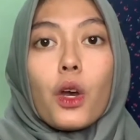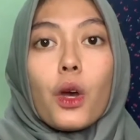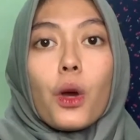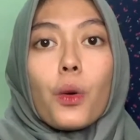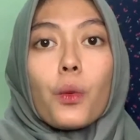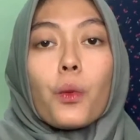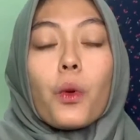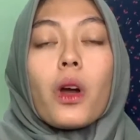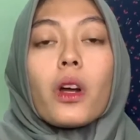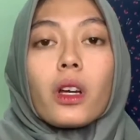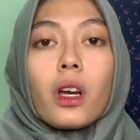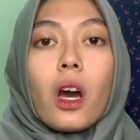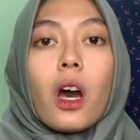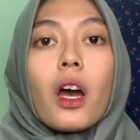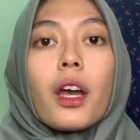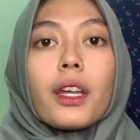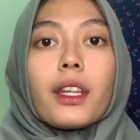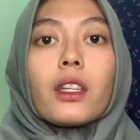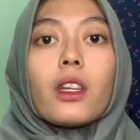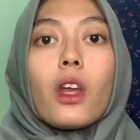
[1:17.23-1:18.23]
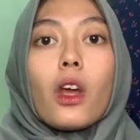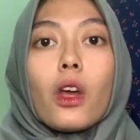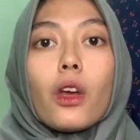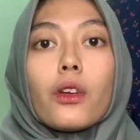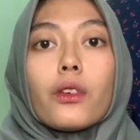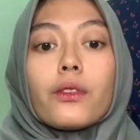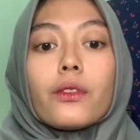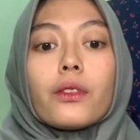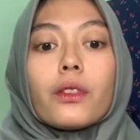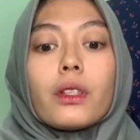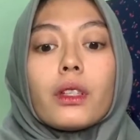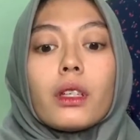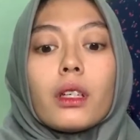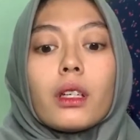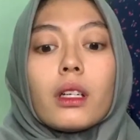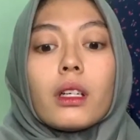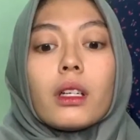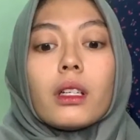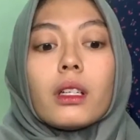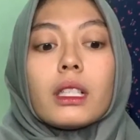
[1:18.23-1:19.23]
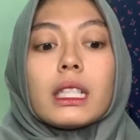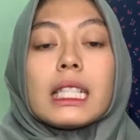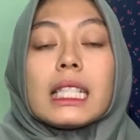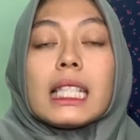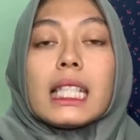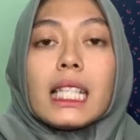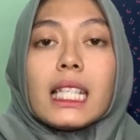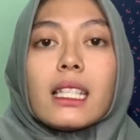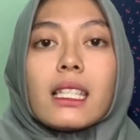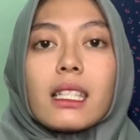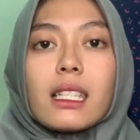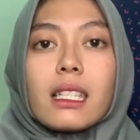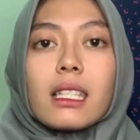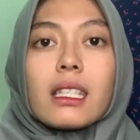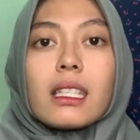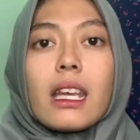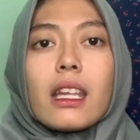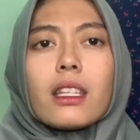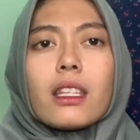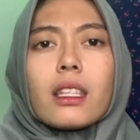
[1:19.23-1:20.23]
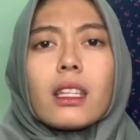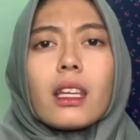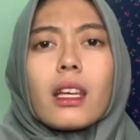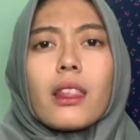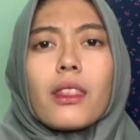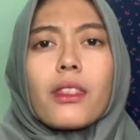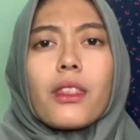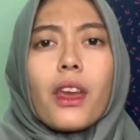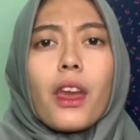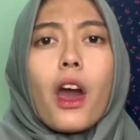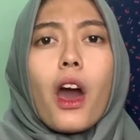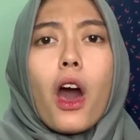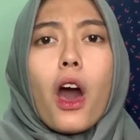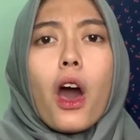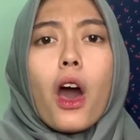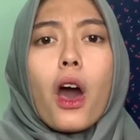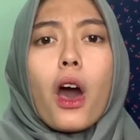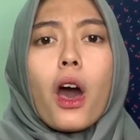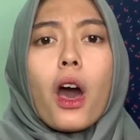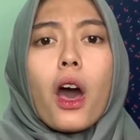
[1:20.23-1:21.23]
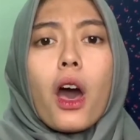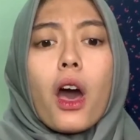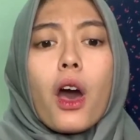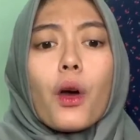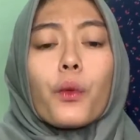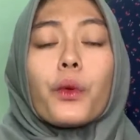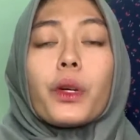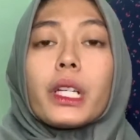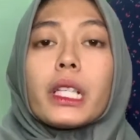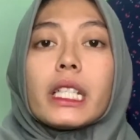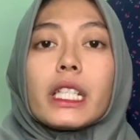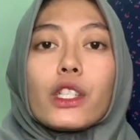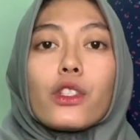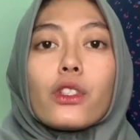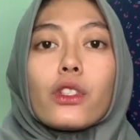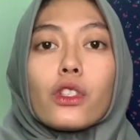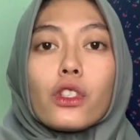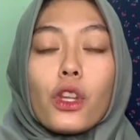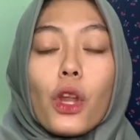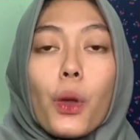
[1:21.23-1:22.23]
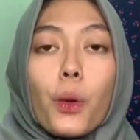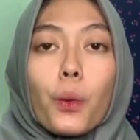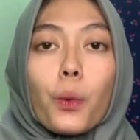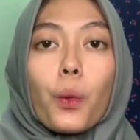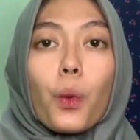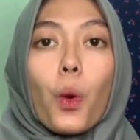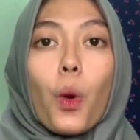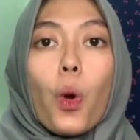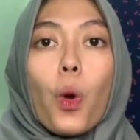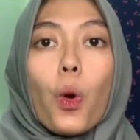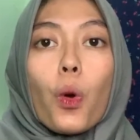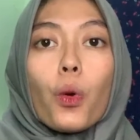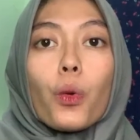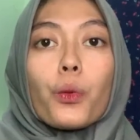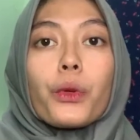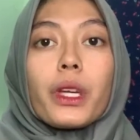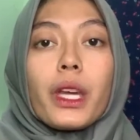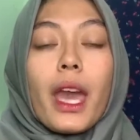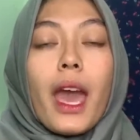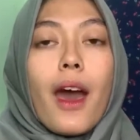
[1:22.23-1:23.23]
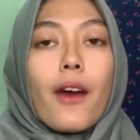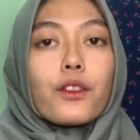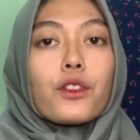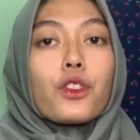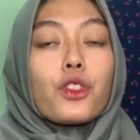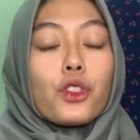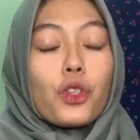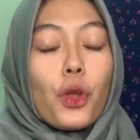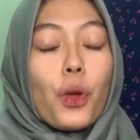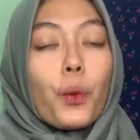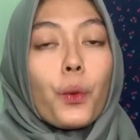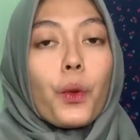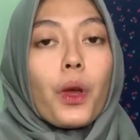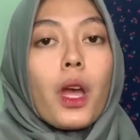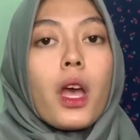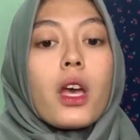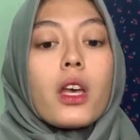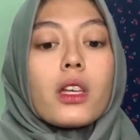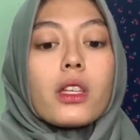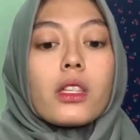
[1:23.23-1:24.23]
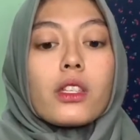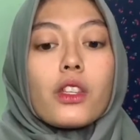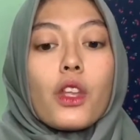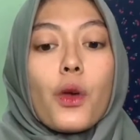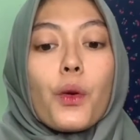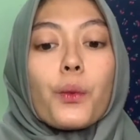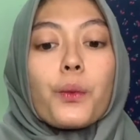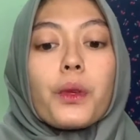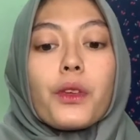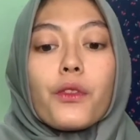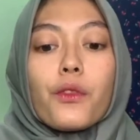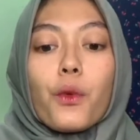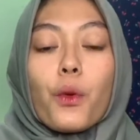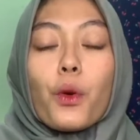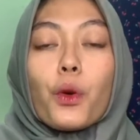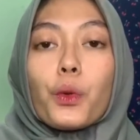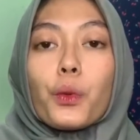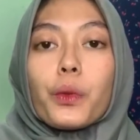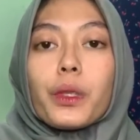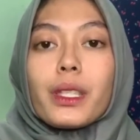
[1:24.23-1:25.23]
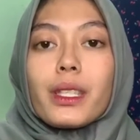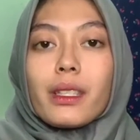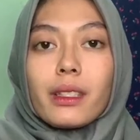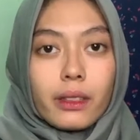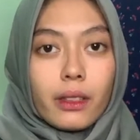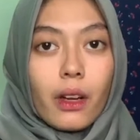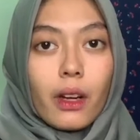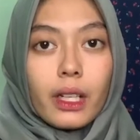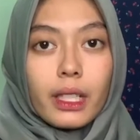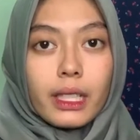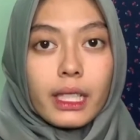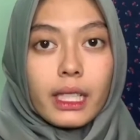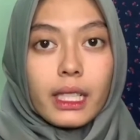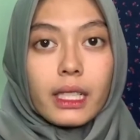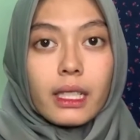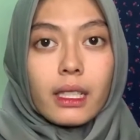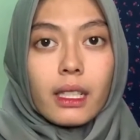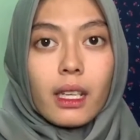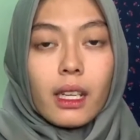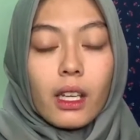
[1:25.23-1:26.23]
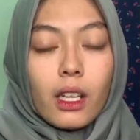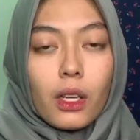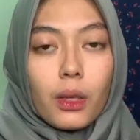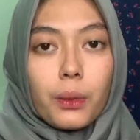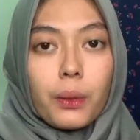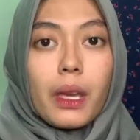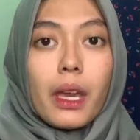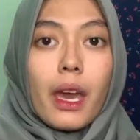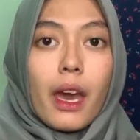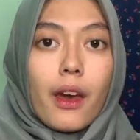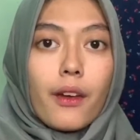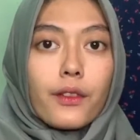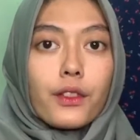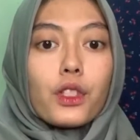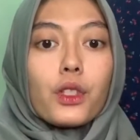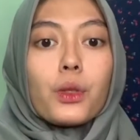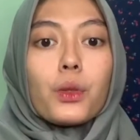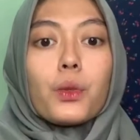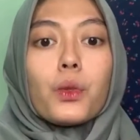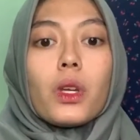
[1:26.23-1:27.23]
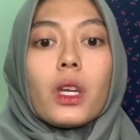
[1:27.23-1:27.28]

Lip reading: what kind of needs that they are really to know or we have to know. So before we started, we have to